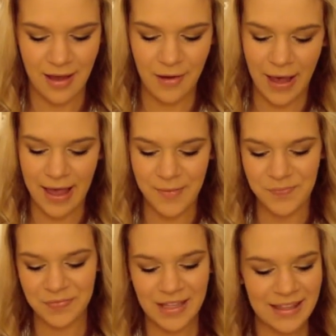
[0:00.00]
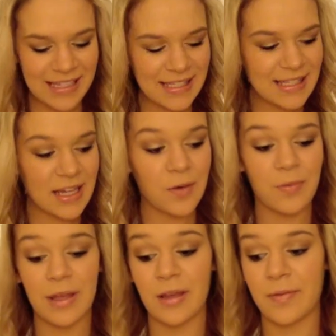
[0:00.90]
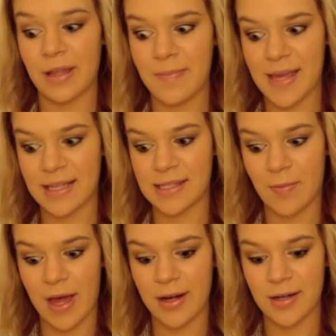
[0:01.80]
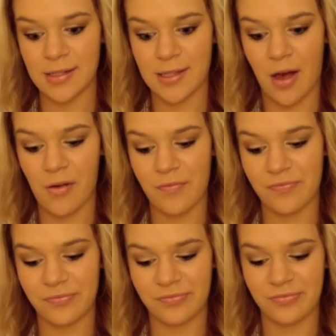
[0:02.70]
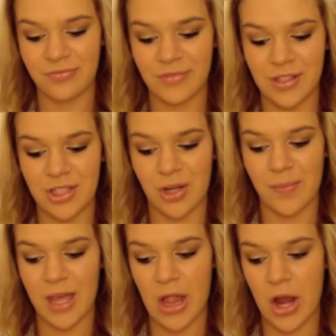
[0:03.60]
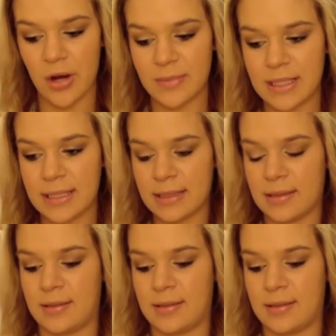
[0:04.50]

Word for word: Okay, this is like a really, really big sweater, so don't be alarmed.